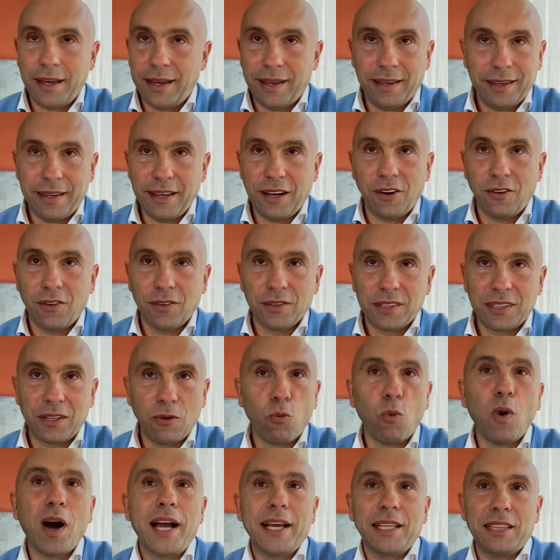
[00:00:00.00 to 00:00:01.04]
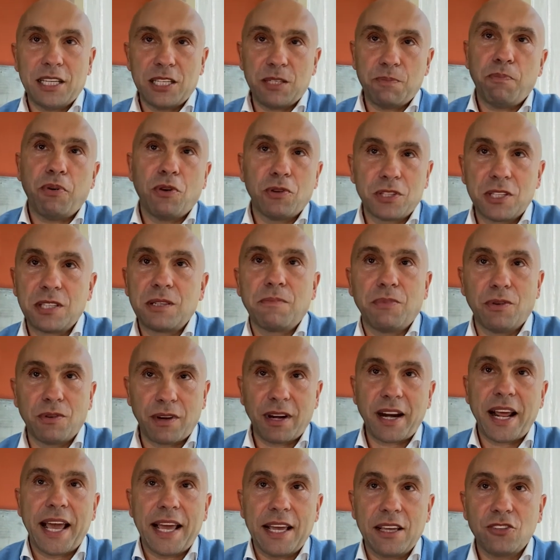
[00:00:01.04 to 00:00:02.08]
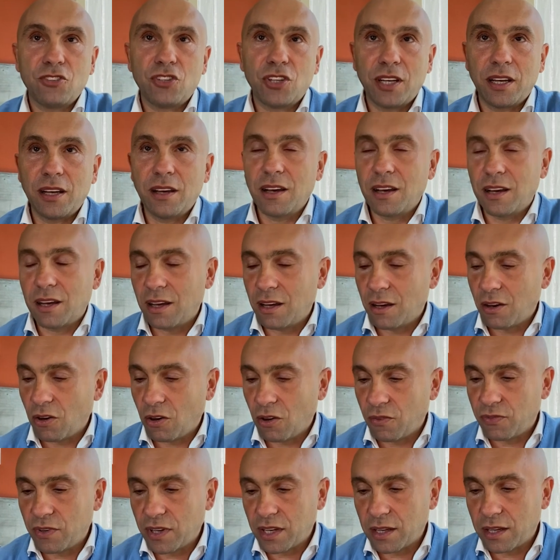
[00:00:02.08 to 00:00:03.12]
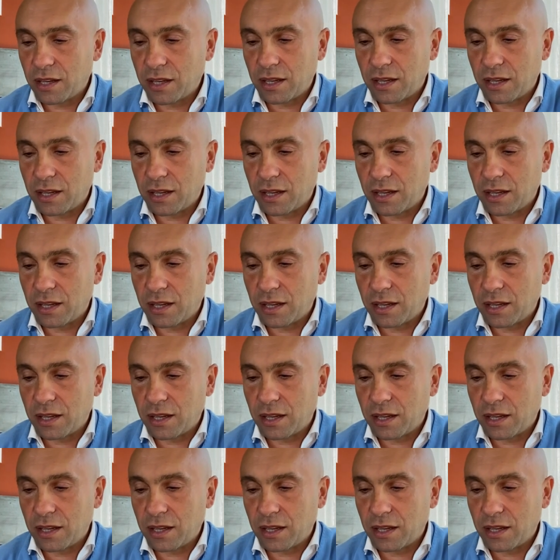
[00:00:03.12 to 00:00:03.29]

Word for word: uh, you know the widest possible range uh, of